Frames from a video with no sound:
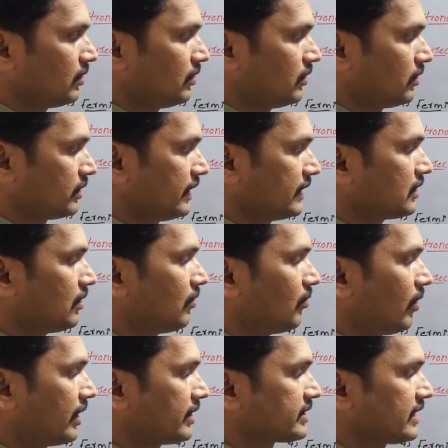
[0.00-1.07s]
You know that
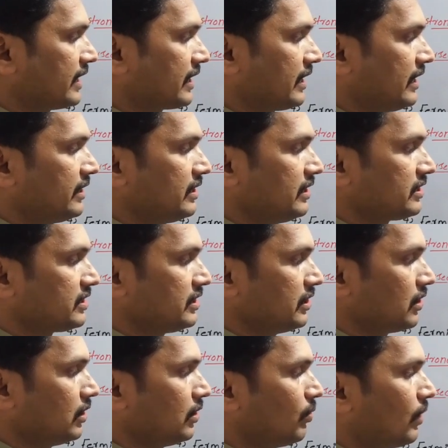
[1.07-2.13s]
1 second is
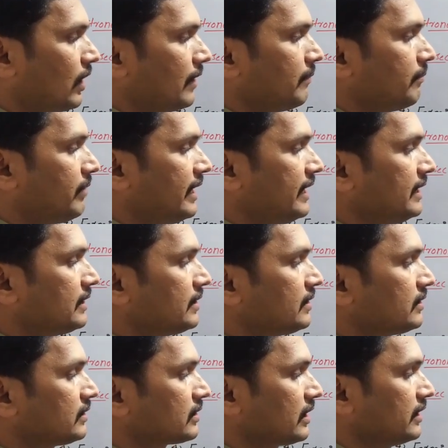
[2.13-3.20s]
equal to 1 by
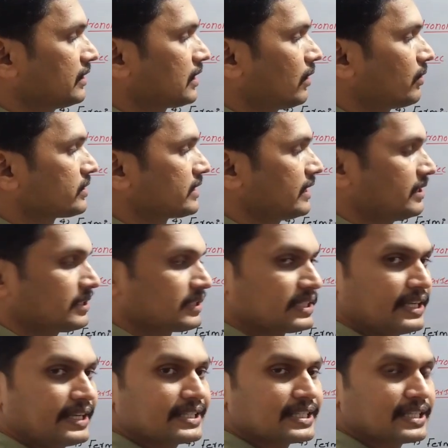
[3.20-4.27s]

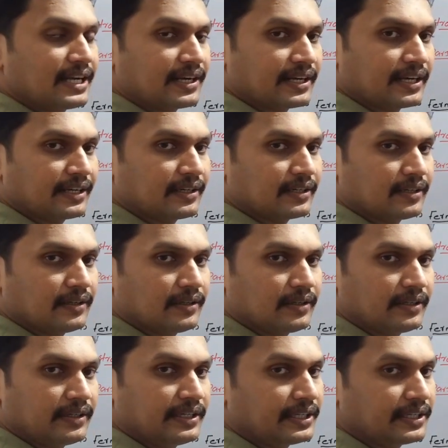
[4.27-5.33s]
3600
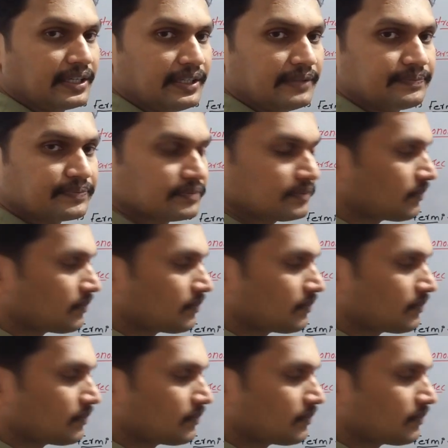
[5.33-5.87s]
degree.